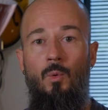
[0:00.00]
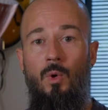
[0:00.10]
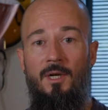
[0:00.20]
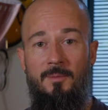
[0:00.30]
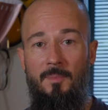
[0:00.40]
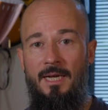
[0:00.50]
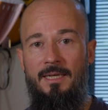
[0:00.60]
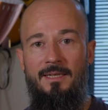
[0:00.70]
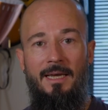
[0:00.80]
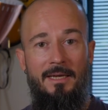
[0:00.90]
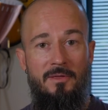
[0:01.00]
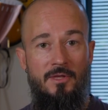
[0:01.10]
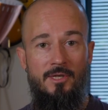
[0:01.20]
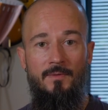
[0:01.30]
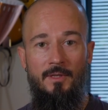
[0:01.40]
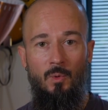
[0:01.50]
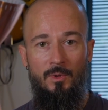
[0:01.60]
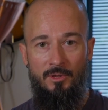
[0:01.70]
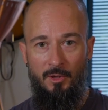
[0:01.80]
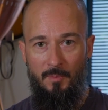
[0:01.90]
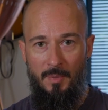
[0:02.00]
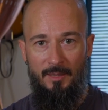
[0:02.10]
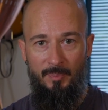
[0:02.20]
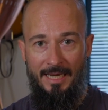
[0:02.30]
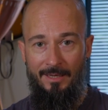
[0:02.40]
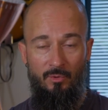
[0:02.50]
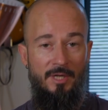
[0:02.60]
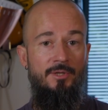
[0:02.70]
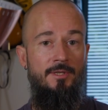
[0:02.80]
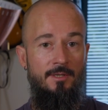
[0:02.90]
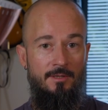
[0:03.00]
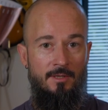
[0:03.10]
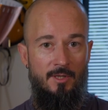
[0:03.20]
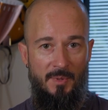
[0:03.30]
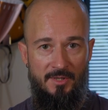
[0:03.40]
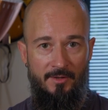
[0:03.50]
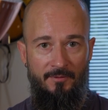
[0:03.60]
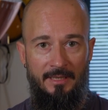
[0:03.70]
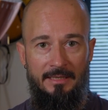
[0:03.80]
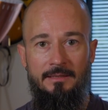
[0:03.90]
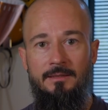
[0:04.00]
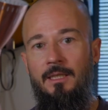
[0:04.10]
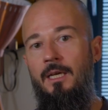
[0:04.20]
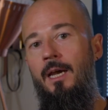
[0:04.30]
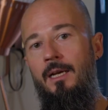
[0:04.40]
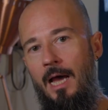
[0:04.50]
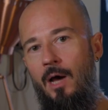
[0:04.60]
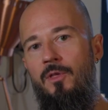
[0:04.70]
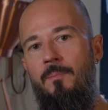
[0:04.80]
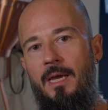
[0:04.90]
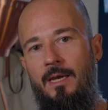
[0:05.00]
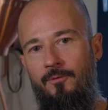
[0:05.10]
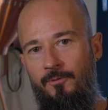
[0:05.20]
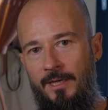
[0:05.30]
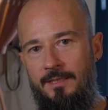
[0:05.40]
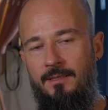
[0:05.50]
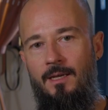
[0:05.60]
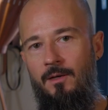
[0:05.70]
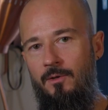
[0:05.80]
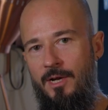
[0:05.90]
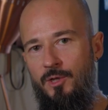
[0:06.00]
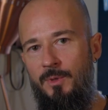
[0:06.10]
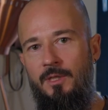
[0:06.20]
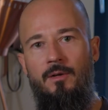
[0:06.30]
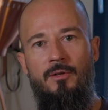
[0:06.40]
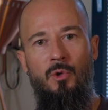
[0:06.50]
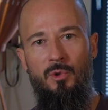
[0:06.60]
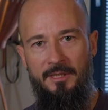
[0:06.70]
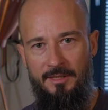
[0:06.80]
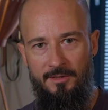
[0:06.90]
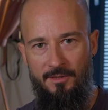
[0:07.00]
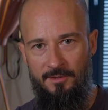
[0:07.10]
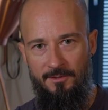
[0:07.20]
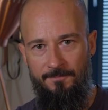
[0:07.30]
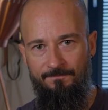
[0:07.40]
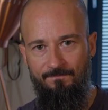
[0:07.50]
Welcome back. In this video we'll talk about piano registers specifically and how they may affect our arrangement and our recording decisions.